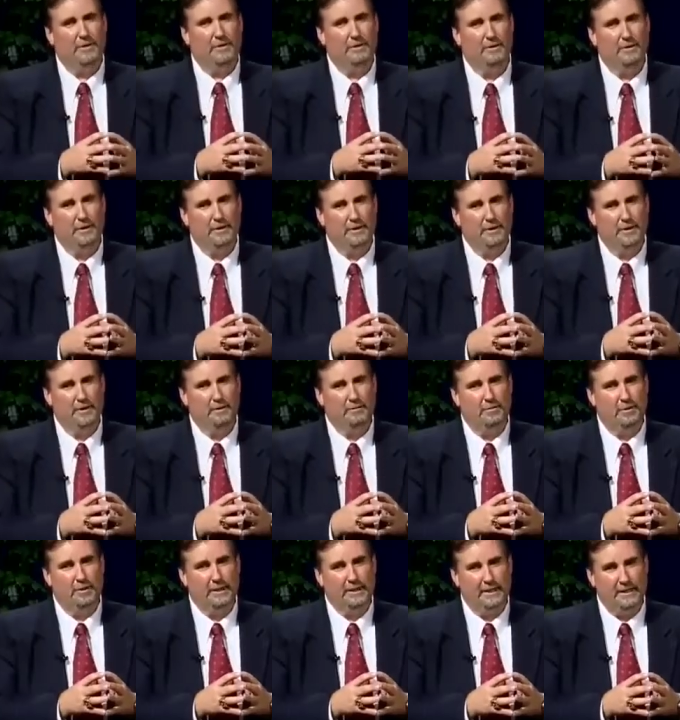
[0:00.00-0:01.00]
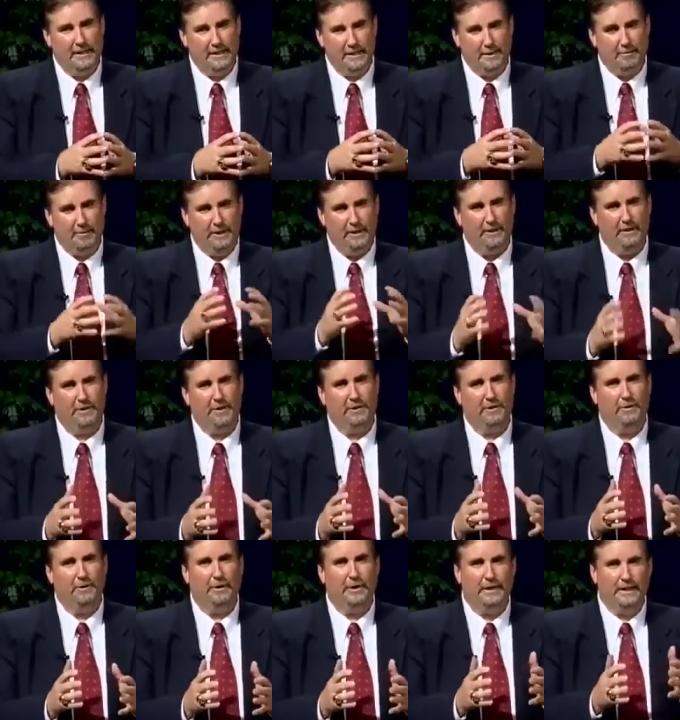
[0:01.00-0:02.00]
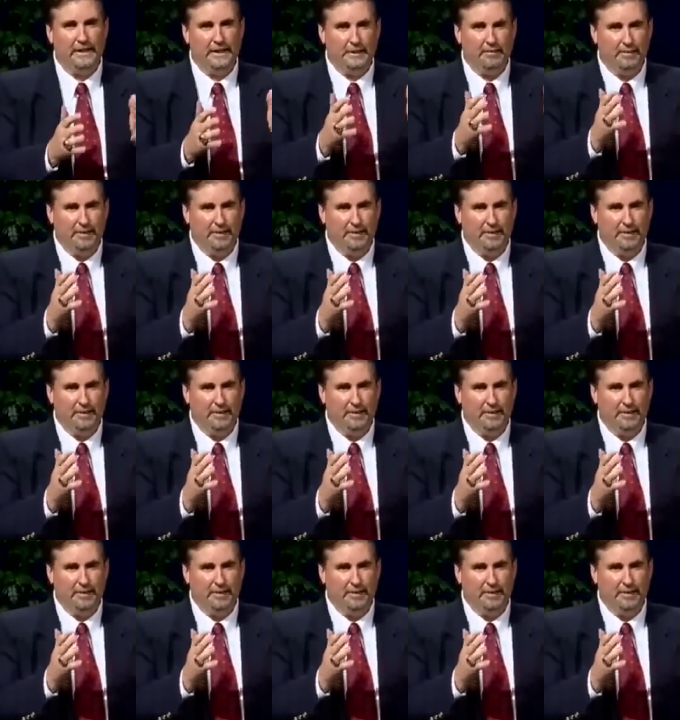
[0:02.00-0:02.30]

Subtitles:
story that you want. It needs to be your story. It needs